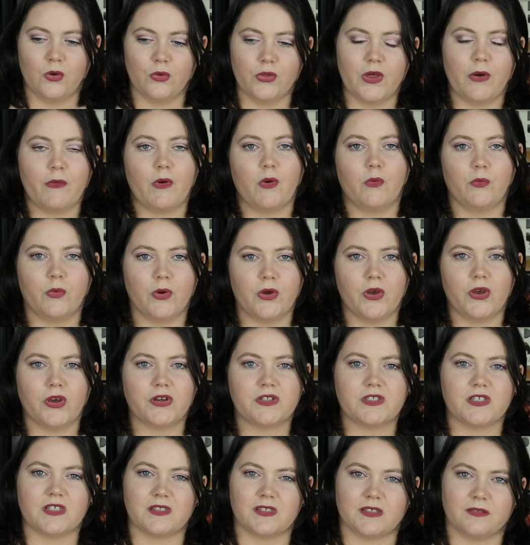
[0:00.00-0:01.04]
although it
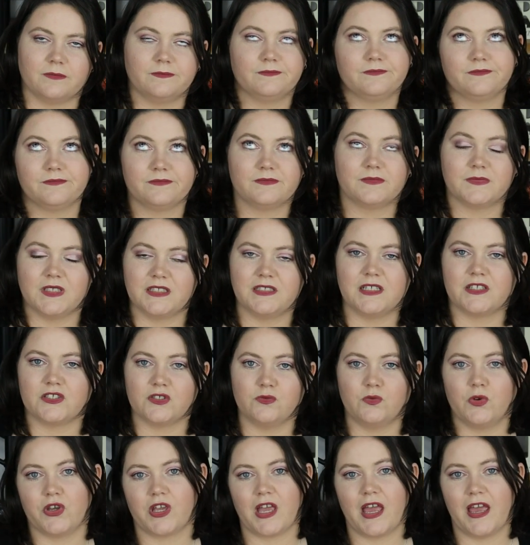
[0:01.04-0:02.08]
works, it
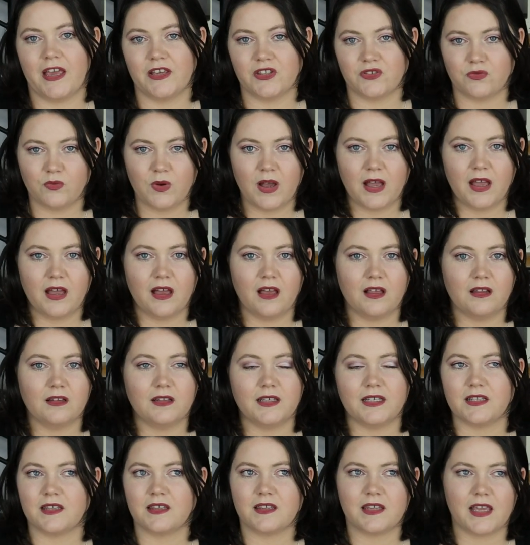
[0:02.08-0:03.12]
doesn't work as well.
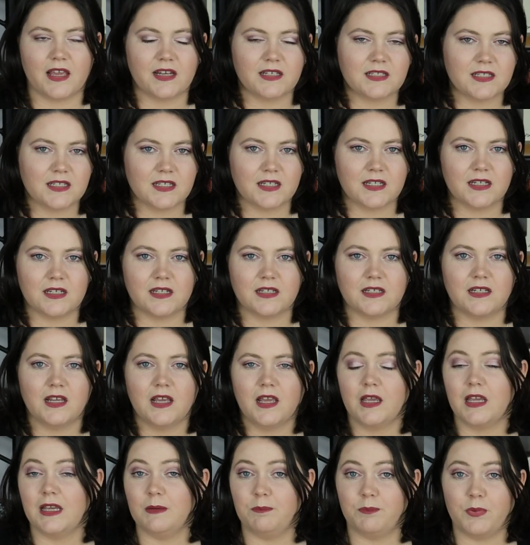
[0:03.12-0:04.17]
It's scented,
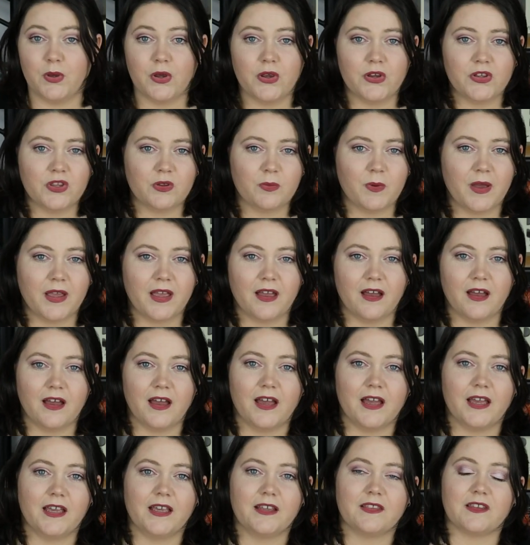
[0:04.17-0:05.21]
it burns my
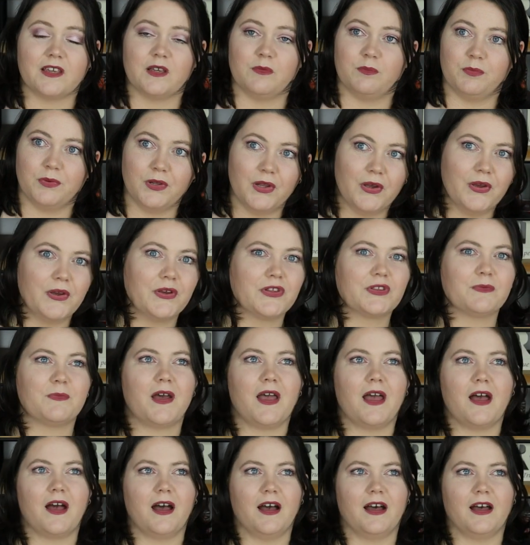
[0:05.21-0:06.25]
eyes, it blurs
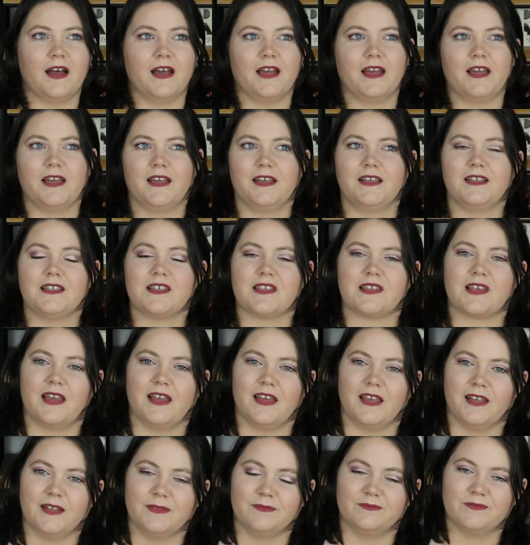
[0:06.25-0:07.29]
my eyes,
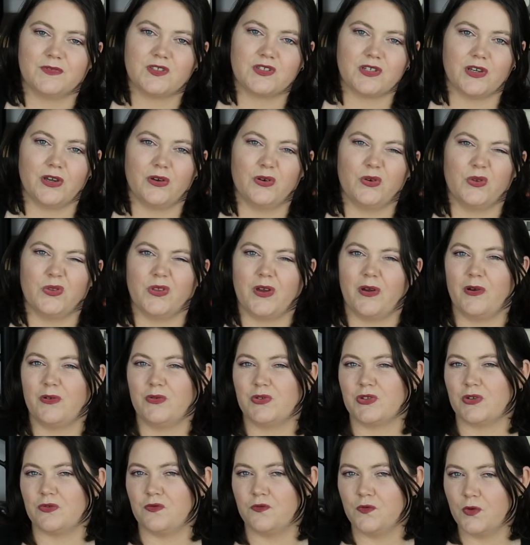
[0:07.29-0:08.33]
and so although it
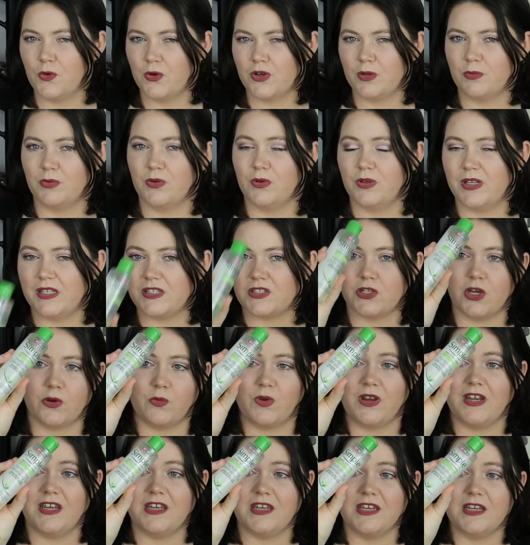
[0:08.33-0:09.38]
was affordable, it's
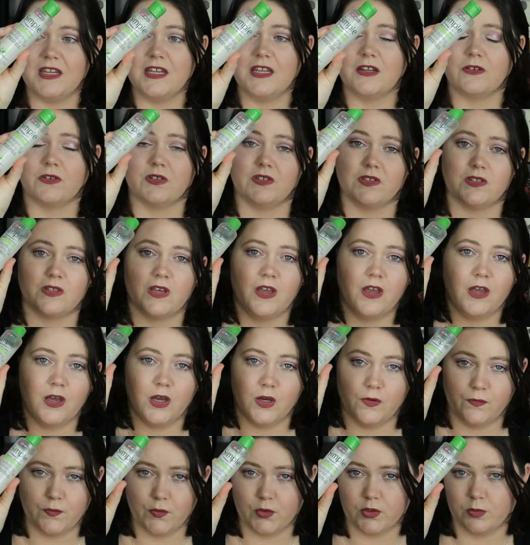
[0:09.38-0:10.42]
nowhere near as
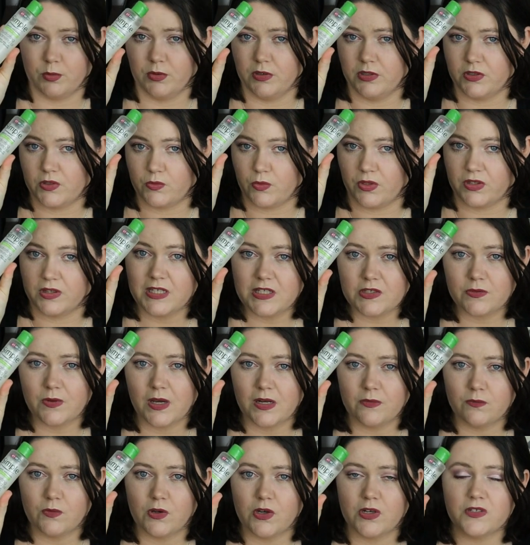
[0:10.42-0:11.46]
affordable as what this
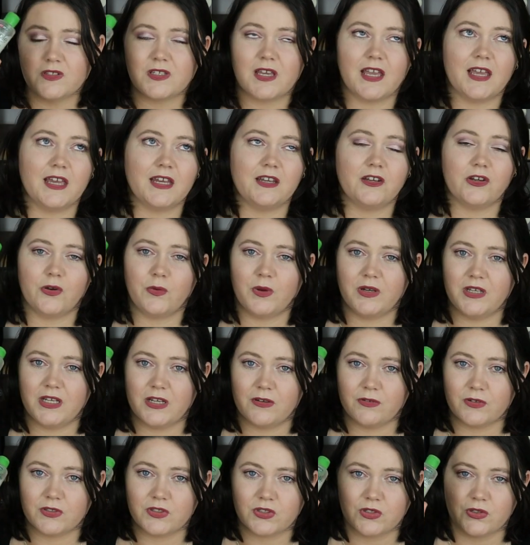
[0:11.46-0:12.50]
one was, and nowhere
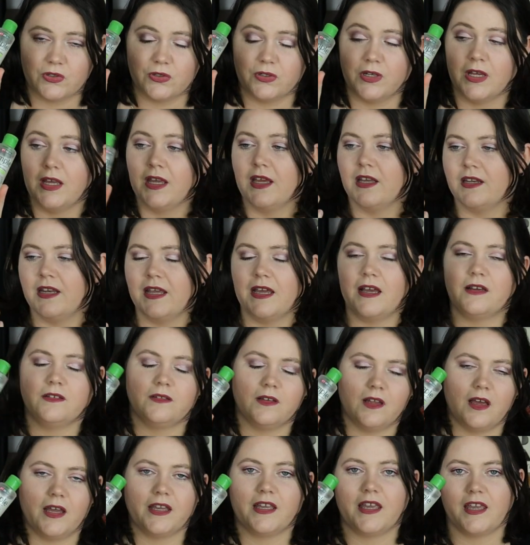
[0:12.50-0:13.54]
near as good.
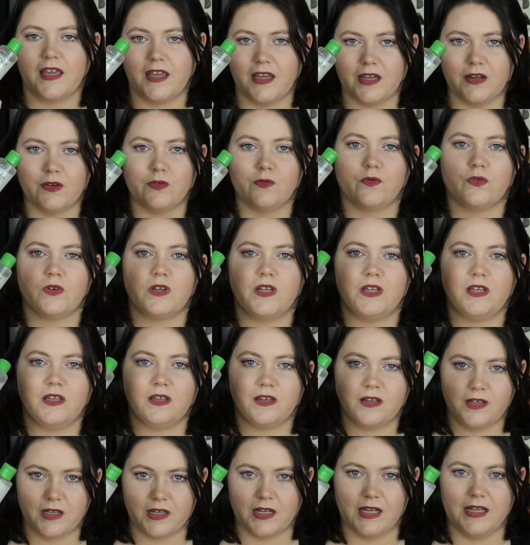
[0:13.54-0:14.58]
Now, like
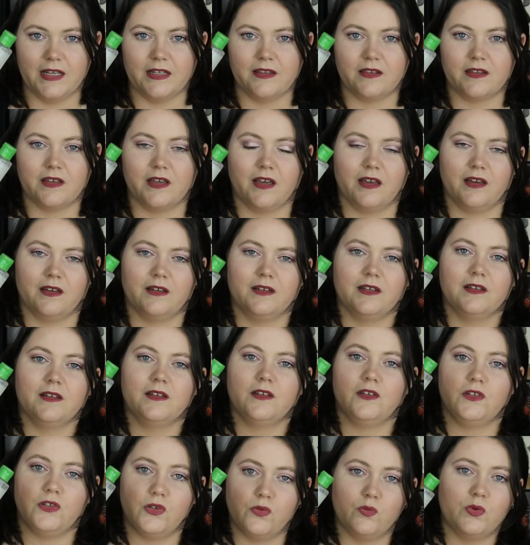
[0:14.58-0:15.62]
every cleanser,
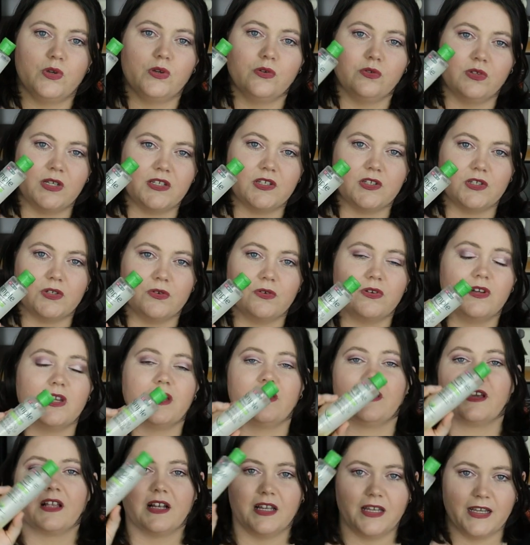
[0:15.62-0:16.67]
you will need to do
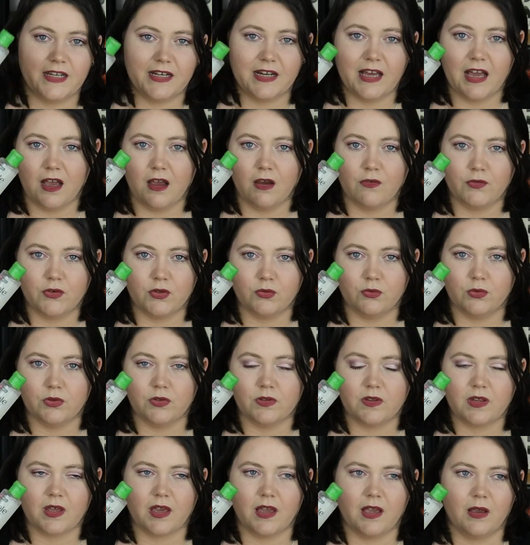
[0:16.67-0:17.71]
another clean
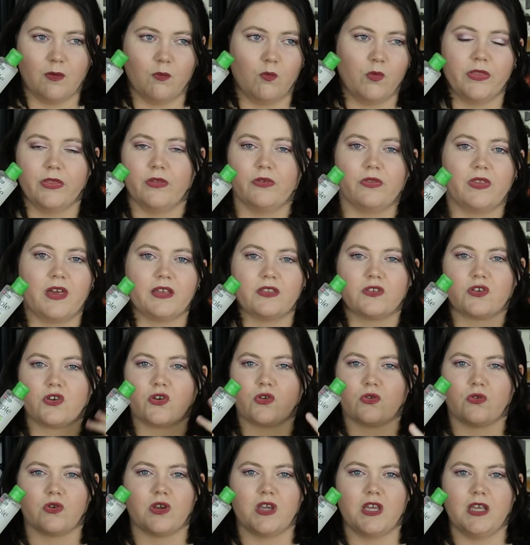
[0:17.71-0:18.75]
afterwards, whether that's
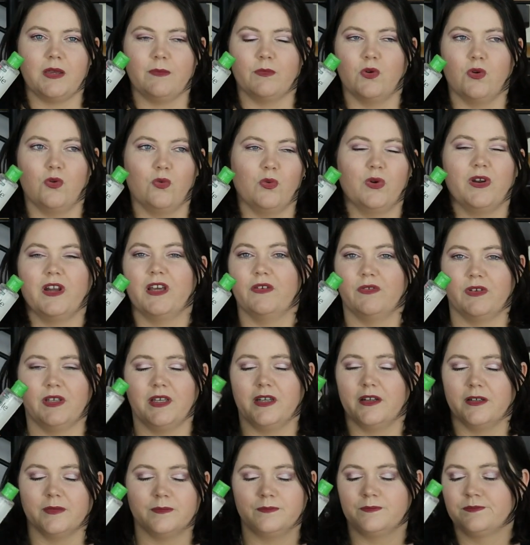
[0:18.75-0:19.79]
cream or whatever,
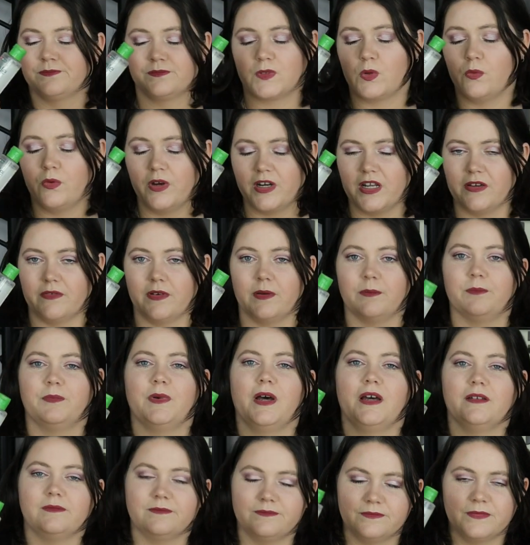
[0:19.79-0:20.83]
you know. Whatever,
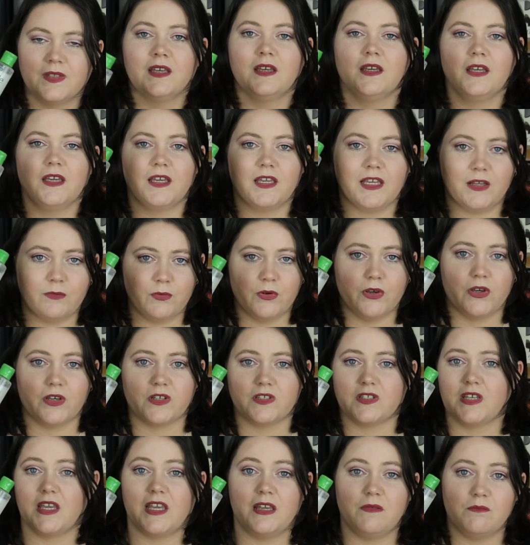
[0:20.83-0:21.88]
but it
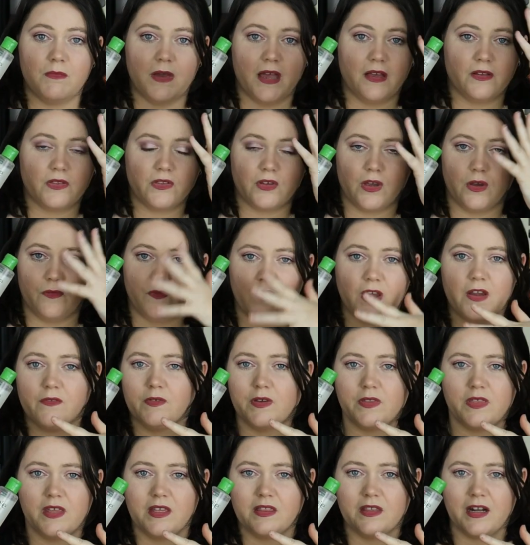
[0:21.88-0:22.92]
works. It melts off
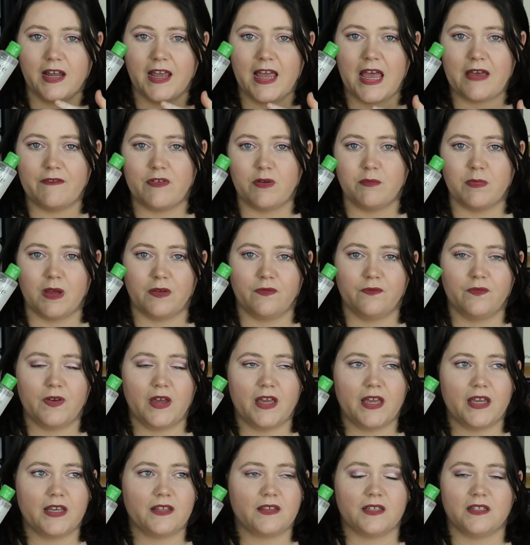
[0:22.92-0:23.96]
everything that I have on my
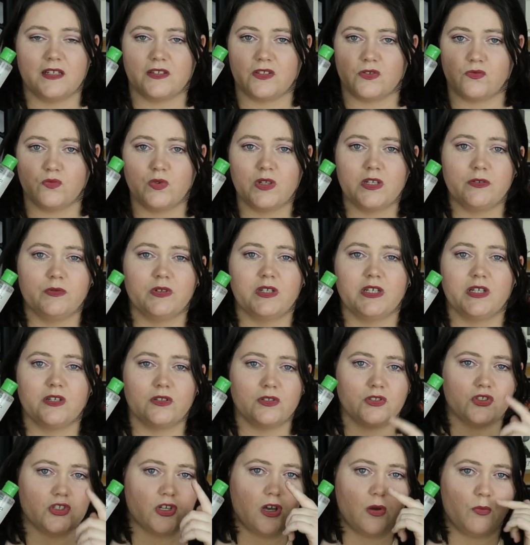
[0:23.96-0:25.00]
face. It does a really, really
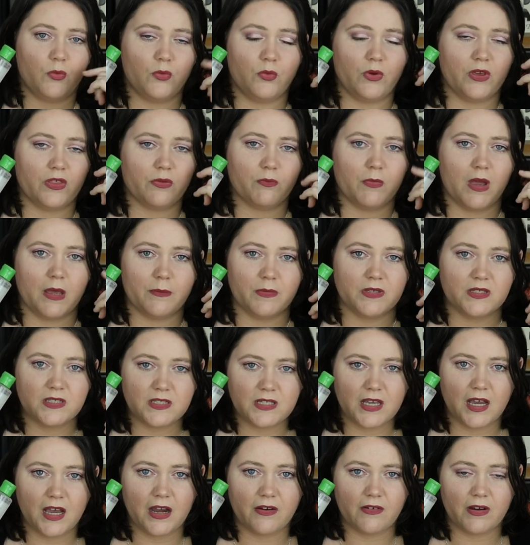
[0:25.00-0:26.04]
good job with my
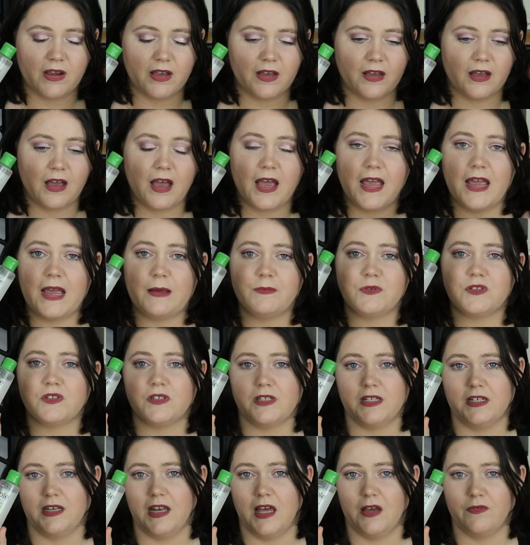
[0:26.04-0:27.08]
mascara. I
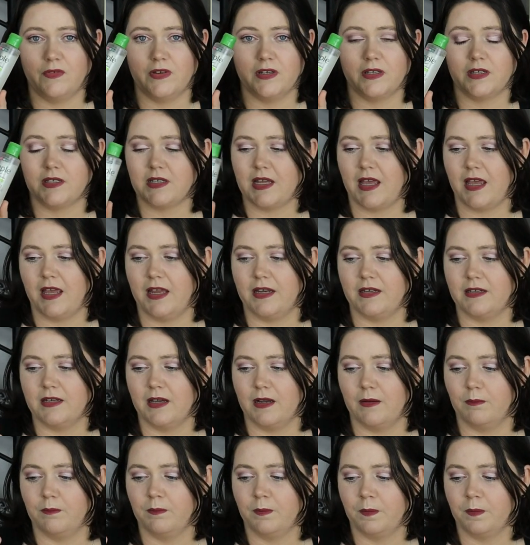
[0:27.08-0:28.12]
absolutely love it, and